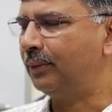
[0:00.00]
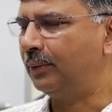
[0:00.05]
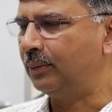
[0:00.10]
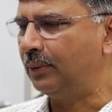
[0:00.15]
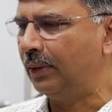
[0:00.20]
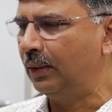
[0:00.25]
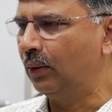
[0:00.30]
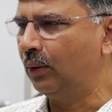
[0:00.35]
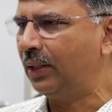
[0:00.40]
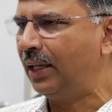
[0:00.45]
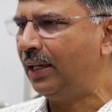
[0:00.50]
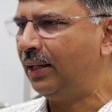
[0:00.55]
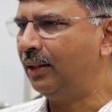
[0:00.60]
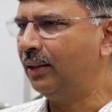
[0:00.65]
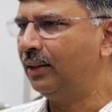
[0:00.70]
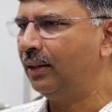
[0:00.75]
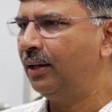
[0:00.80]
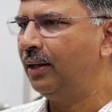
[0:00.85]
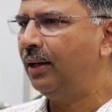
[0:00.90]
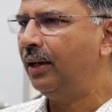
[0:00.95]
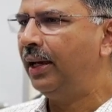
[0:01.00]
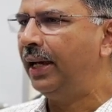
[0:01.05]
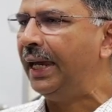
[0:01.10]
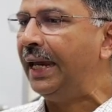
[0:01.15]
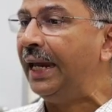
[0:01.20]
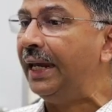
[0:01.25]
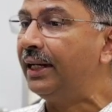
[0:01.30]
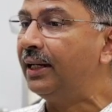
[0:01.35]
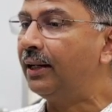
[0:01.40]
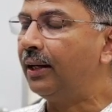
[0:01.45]
who are looking
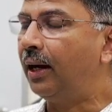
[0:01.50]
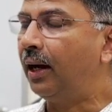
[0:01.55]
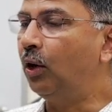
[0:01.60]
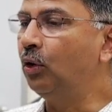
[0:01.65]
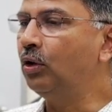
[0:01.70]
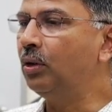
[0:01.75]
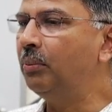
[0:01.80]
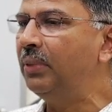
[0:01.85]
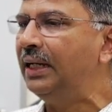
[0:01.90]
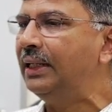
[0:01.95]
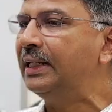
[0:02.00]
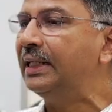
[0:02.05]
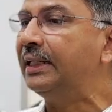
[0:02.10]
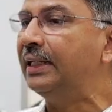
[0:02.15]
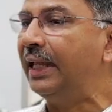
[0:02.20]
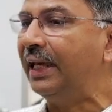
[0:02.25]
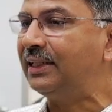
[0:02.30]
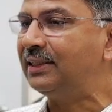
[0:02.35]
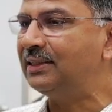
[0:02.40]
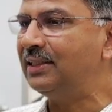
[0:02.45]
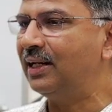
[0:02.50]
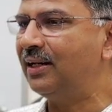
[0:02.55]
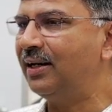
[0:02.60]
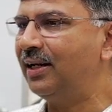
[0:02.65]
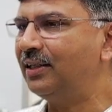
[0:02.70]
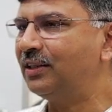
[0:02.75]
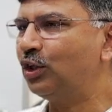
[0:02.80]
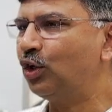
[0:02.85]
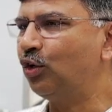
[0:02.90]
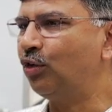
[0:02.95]
at how to build the next
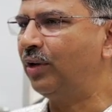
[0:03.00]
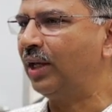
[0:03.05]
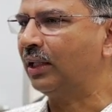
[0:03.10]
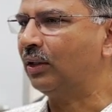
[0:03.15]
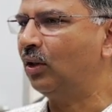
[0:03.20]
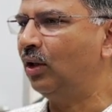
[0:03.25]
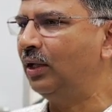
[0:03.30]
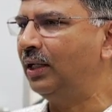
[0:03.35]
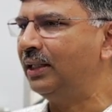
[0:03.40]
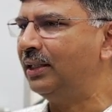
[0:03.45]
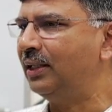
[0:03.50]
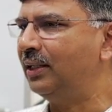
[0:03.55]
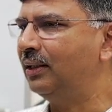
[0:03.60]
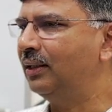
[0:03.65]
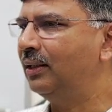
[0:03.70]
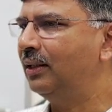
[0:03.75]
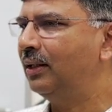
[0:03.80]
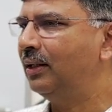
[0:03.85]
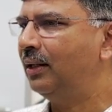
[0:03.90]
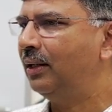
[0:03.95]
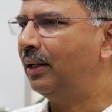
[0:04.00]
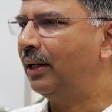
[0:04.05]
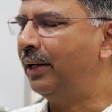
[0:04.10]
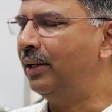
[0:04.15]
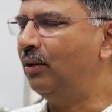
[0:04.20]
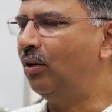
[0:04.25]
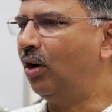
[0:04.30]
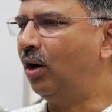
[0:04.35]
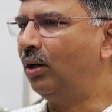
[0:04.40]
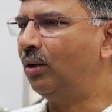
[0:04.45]
generation of technology
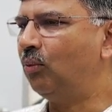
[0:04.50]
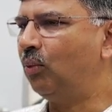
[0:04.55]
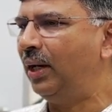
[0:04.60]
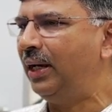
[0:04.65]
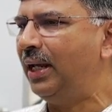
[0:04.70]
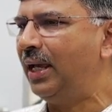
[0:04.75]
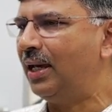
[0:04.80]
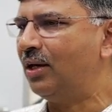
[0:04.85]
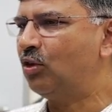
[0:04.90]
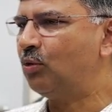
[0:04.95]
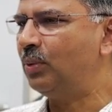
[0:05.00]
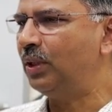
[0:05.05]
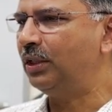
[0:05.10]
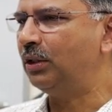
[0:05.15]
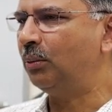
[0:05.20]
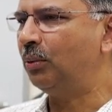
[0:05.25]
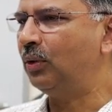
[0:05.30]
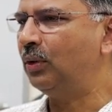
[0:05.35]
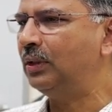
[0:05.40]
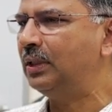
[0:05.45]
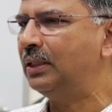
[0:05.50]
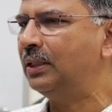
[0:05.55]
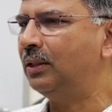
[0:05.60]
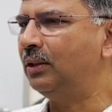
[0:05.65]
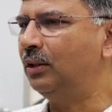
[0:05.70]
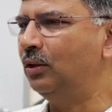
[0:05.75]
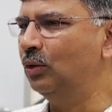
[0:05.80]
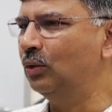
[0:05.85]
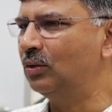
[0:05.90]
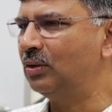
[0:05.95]
and not worry as much about
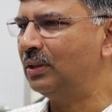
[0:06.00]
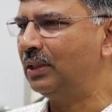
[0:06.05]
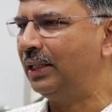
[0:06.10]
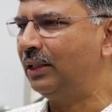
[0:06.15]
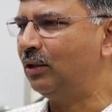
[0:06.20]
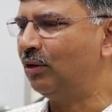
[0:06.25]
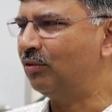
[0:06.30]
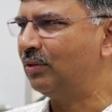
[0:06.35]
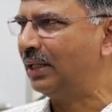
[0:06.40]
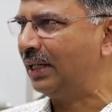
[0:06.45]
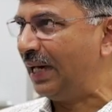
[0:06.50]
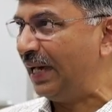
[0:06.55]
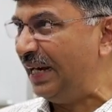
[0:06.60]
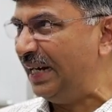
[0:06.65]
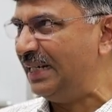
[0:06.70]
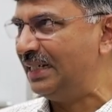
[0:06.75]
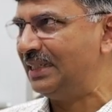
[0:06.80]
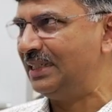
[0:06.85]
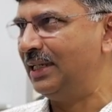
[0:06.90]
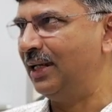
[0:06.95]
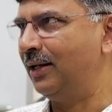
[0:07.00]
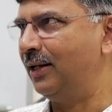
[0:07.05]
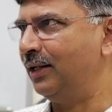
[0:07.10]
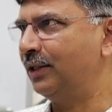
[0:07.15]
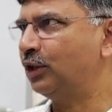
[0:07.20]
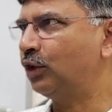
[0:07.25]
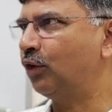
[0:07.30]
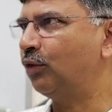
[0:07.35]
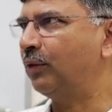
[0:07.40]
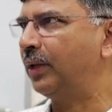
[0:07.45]
the usage of the current
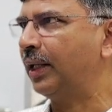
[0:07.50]
generation of